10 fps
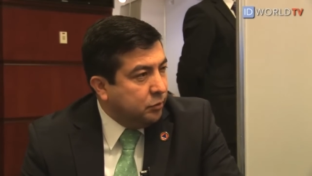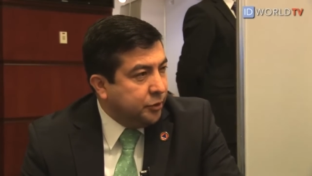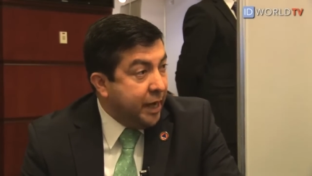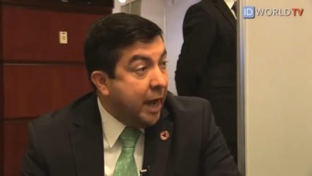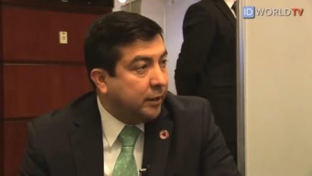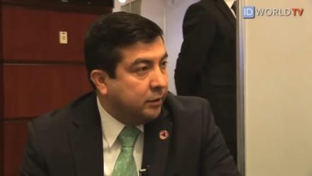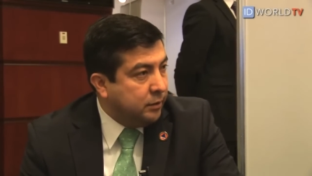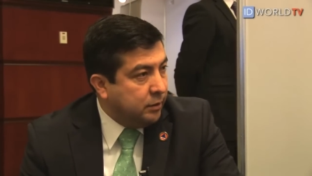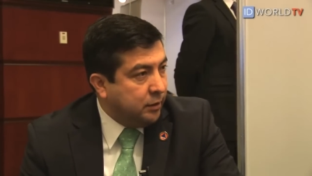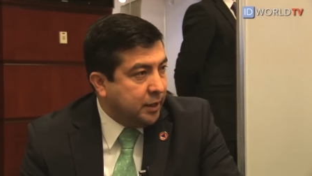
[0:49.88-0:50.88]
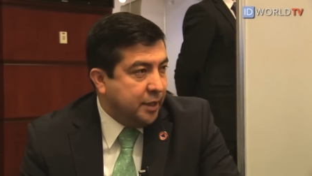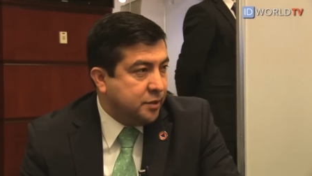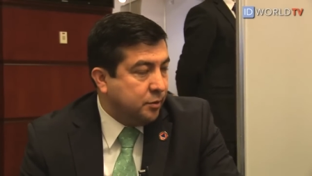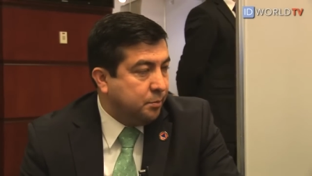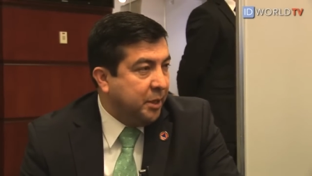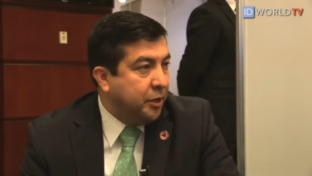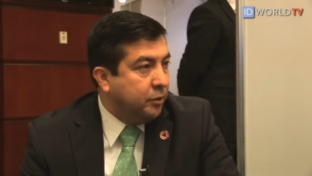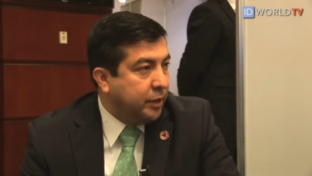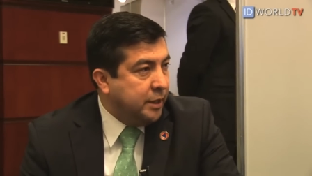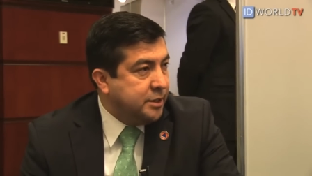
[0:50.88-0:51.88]
react in case of
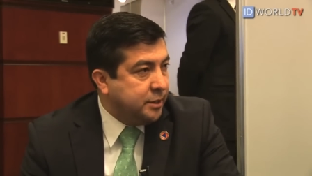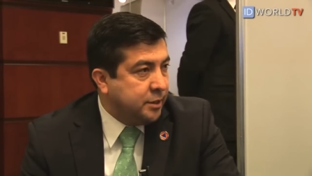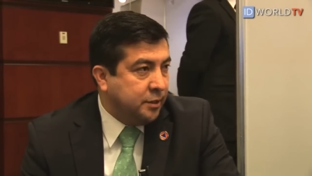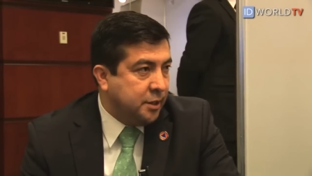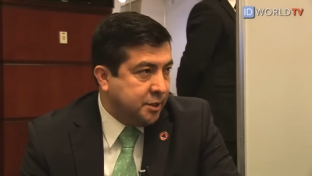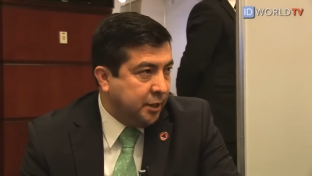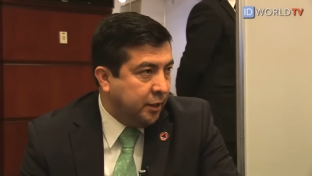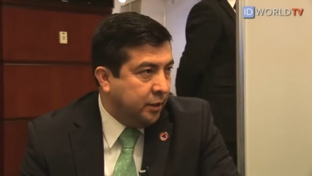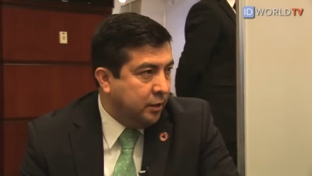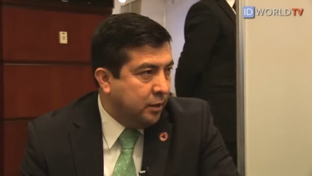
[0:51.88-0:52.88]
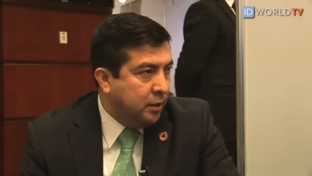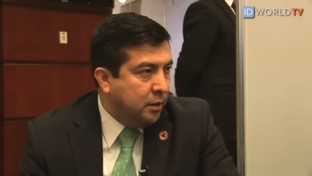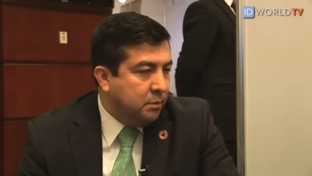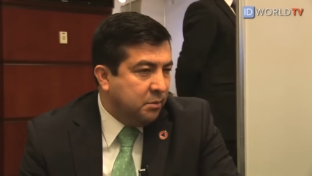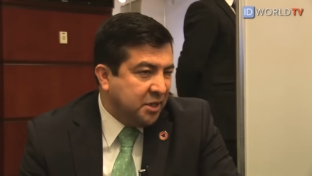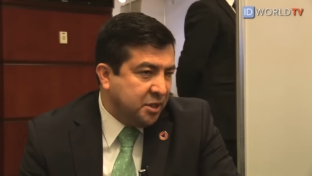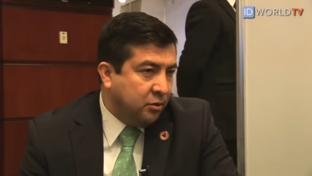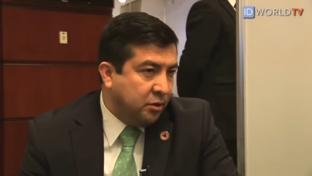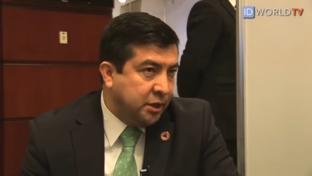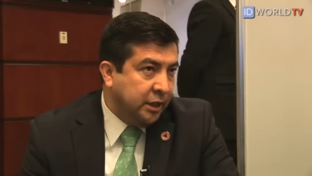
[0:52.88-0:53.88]
major crisis in the city. Right.
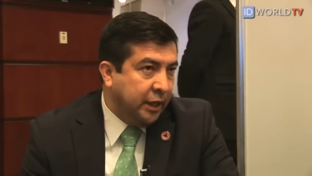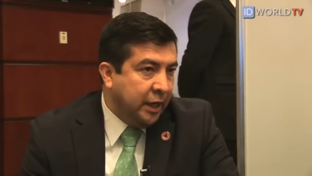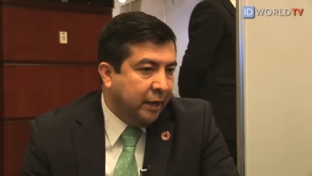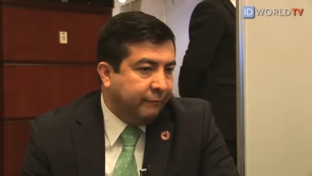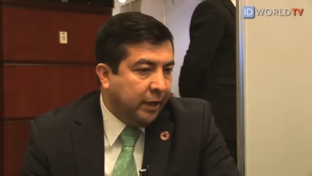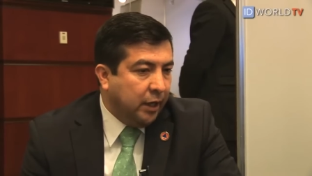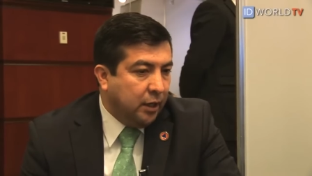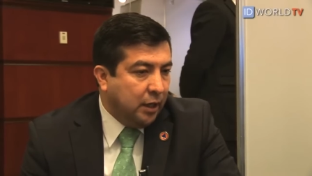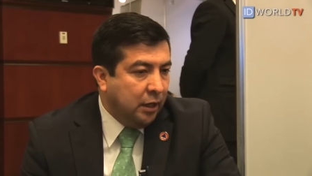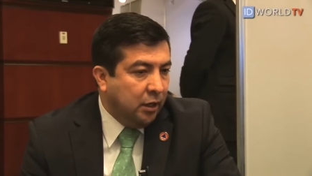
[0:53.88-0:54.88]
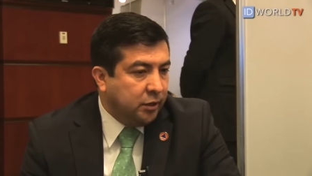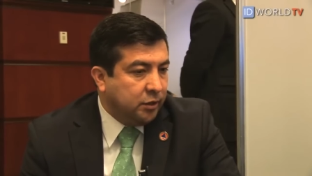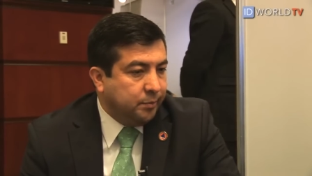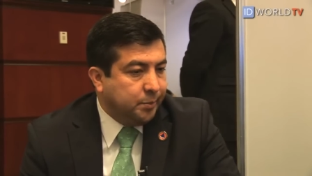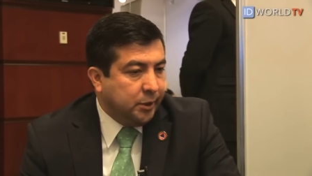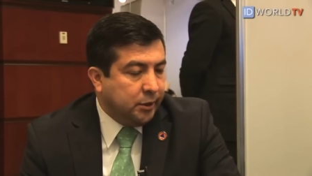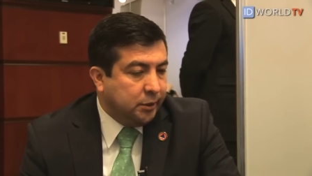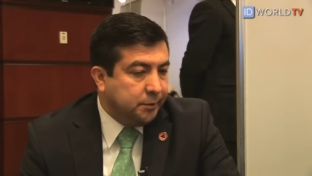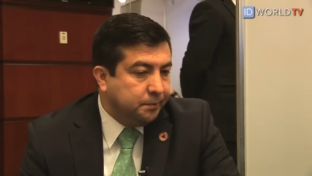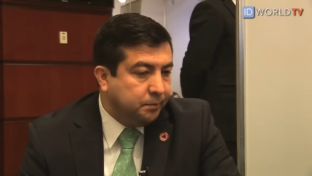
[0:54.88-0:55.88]
Mexico City have uh, a lot of
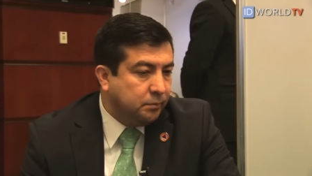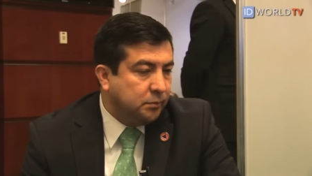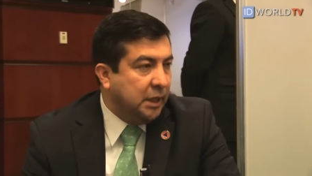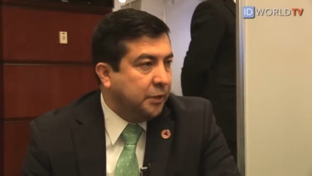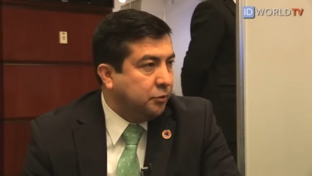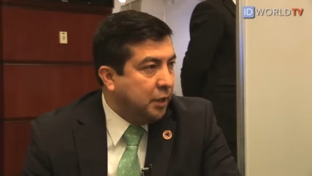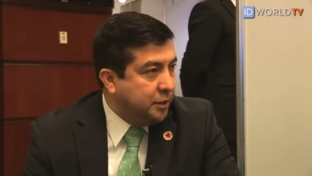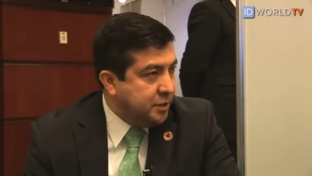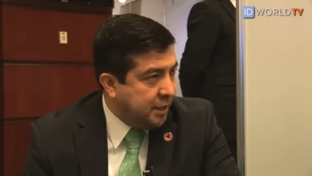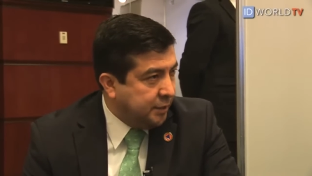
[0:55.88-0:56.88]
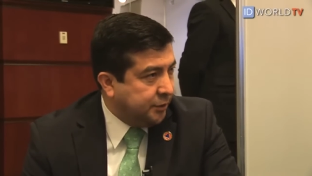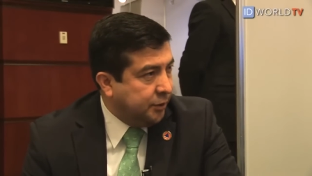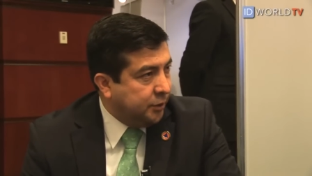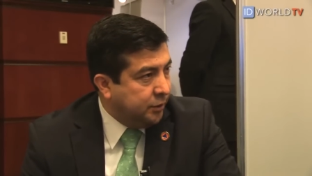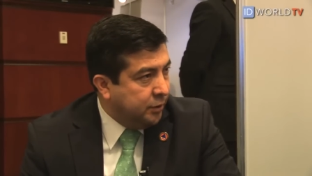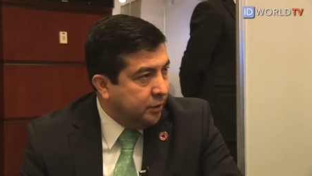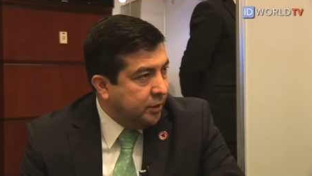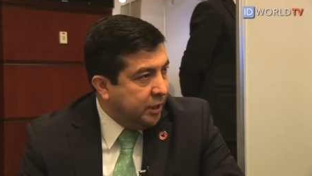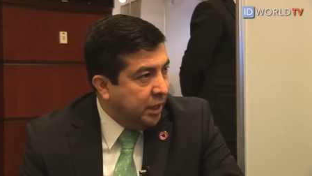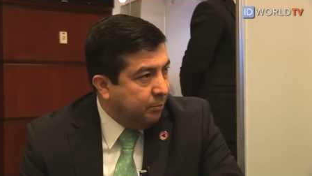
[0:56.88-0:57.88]
uh, natural disaster
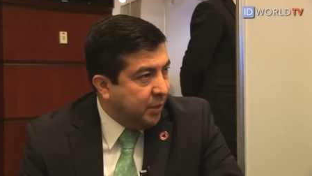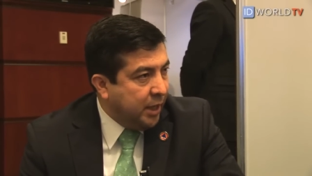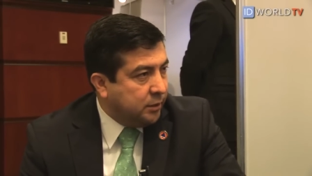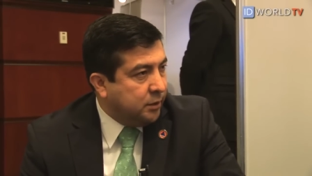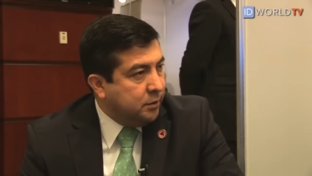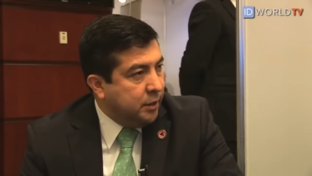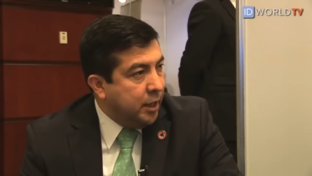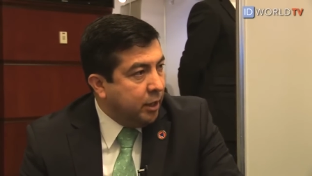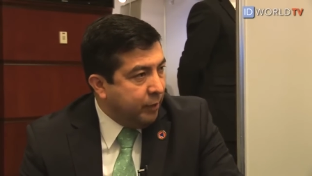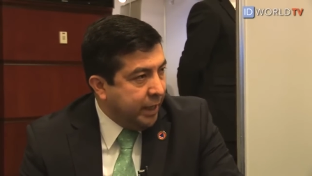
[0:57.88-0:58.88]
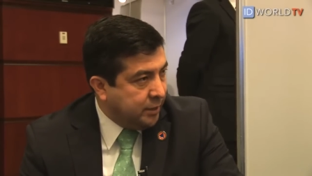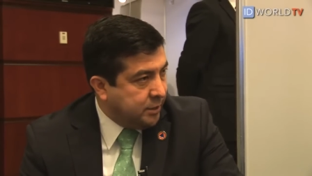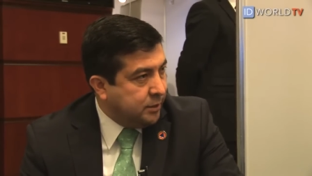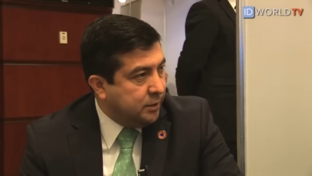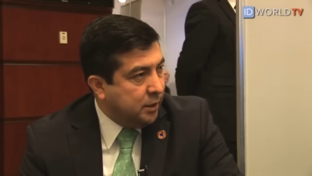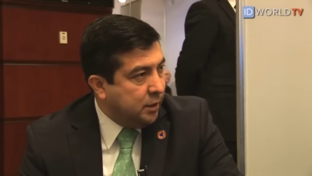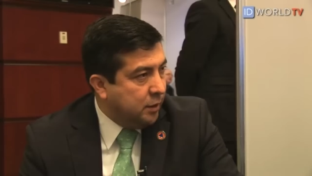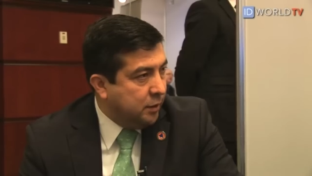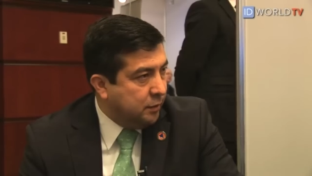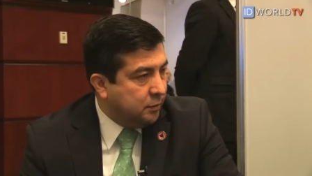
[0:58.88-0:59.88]
impact, earthquakes uh,
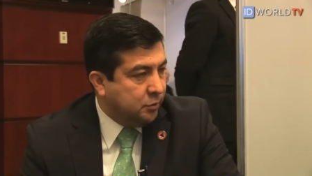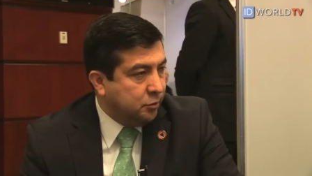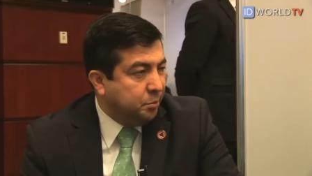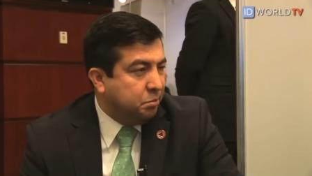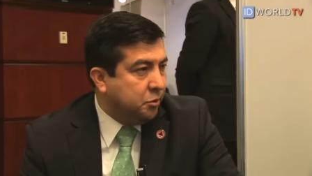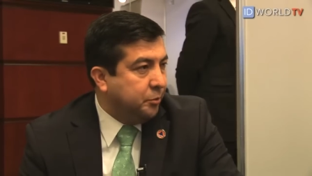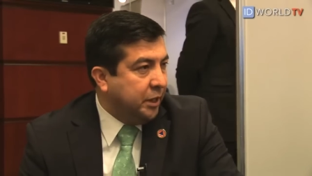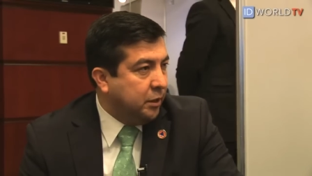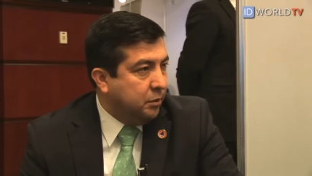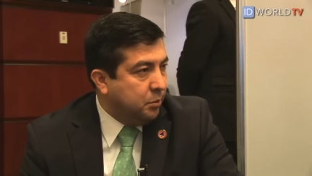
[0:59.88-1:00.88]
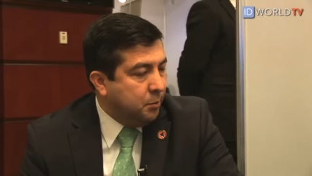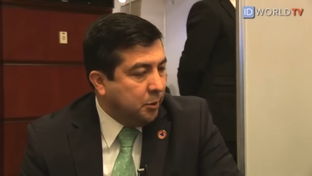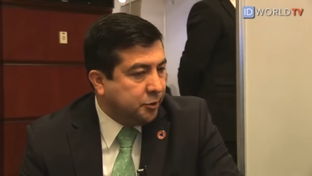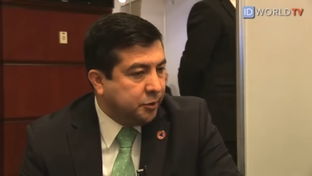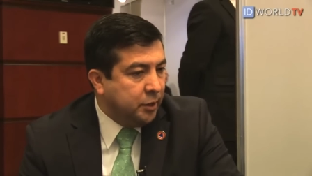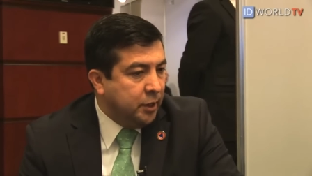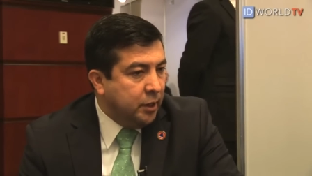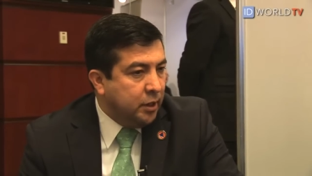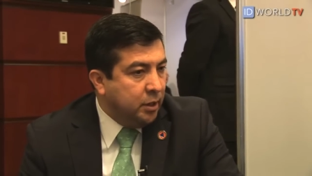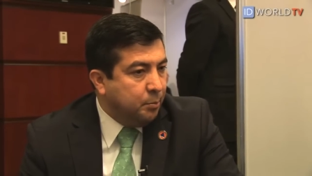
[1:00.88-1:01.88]
mm. to, to be the most
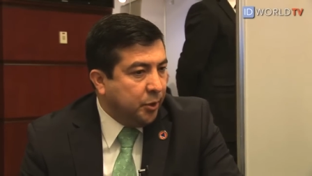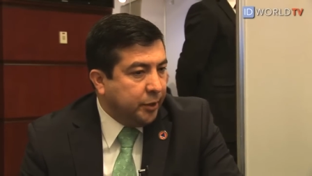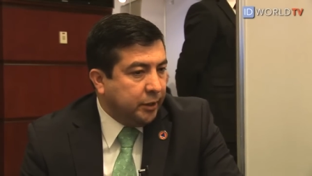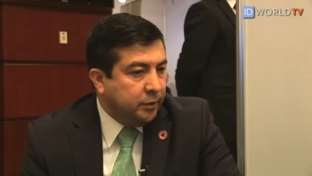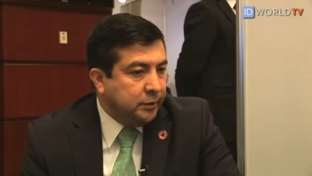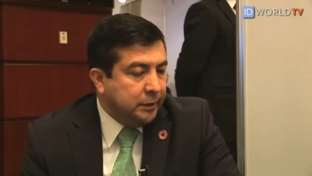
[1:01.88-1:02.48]
important